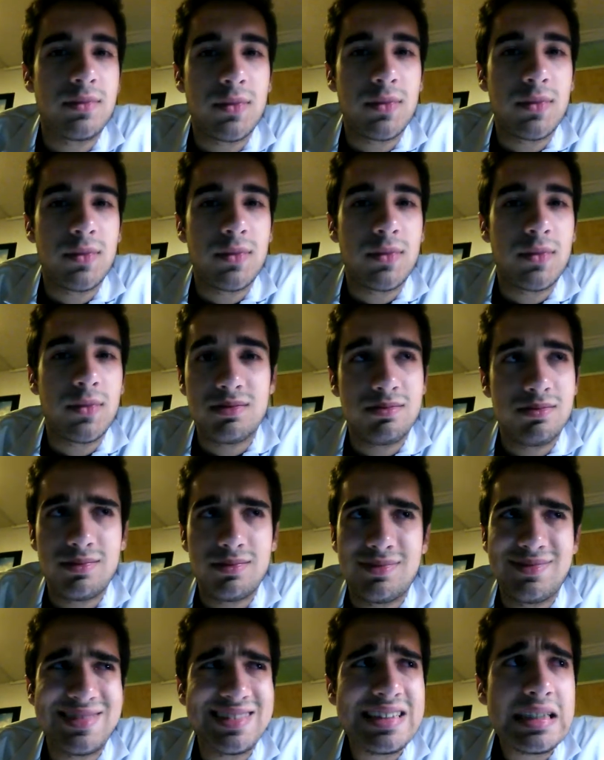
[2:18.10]
can't
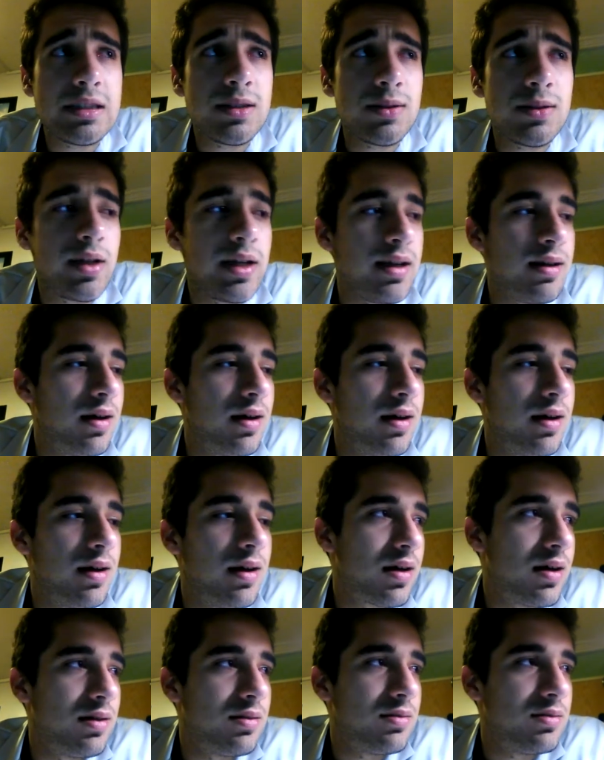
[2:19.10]
speak, uh,
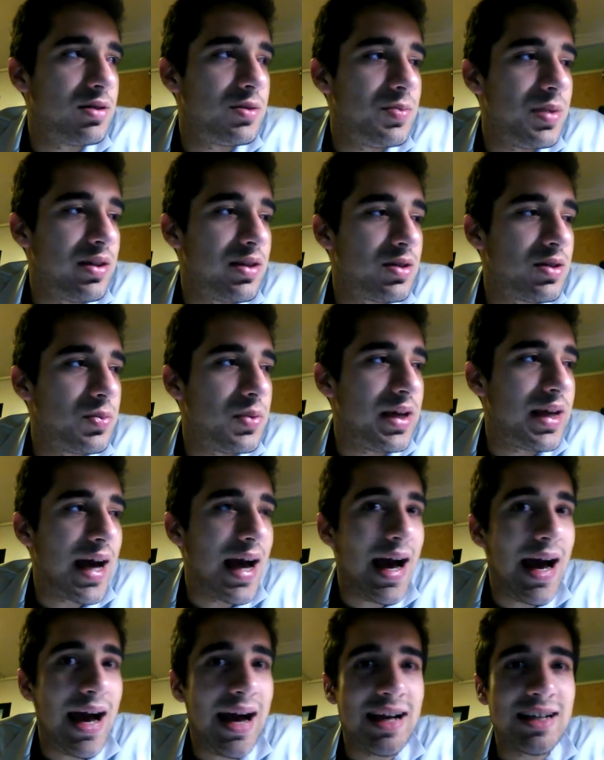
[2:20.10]
can't speak this week
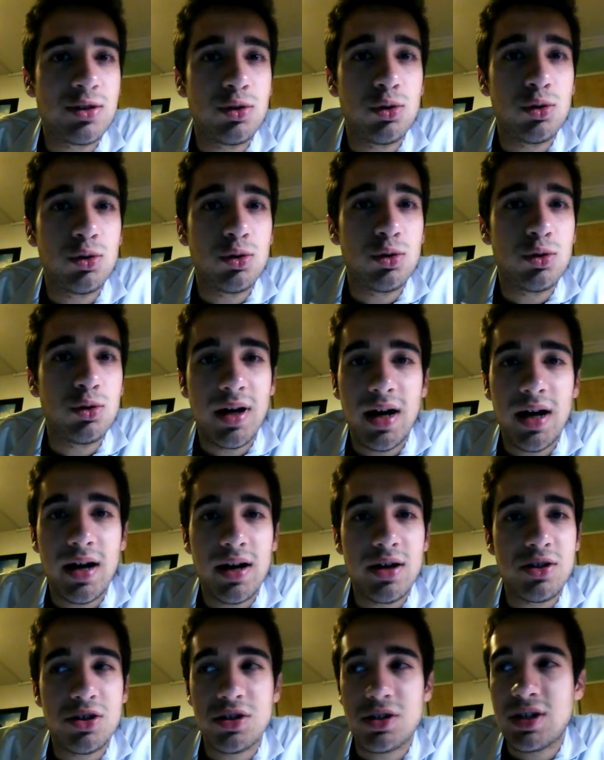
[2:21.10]
at all. I
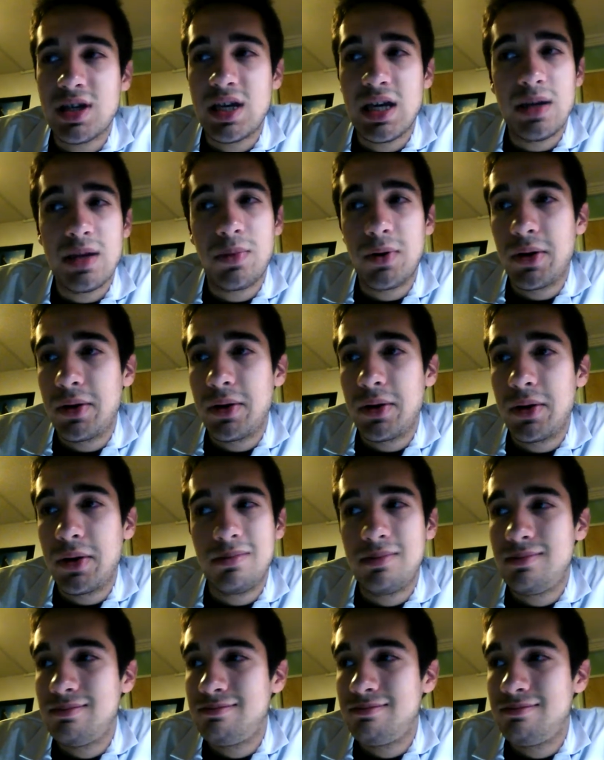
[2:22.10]
just keep on,
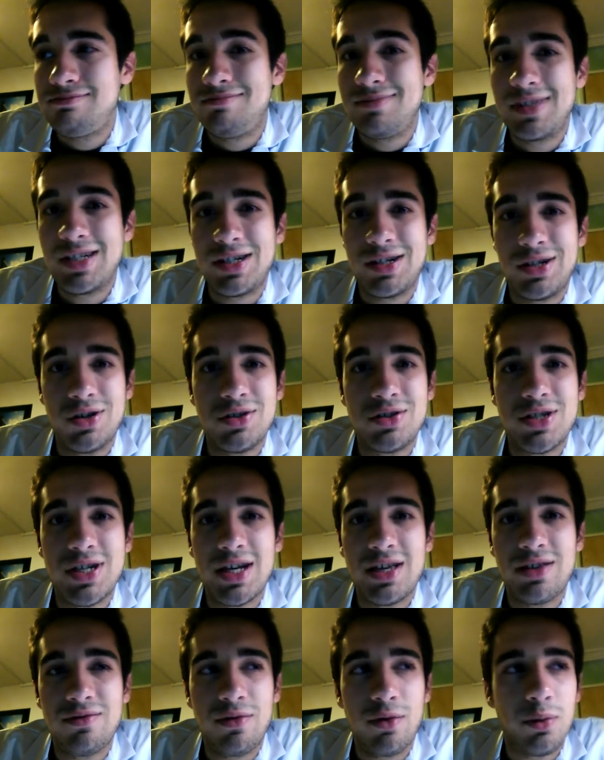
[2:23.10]
I know,
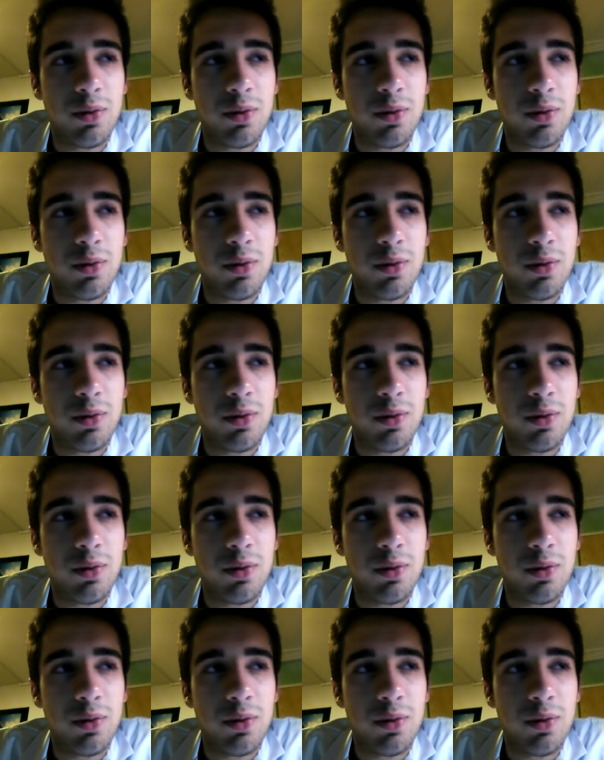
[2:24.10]
saying the wrong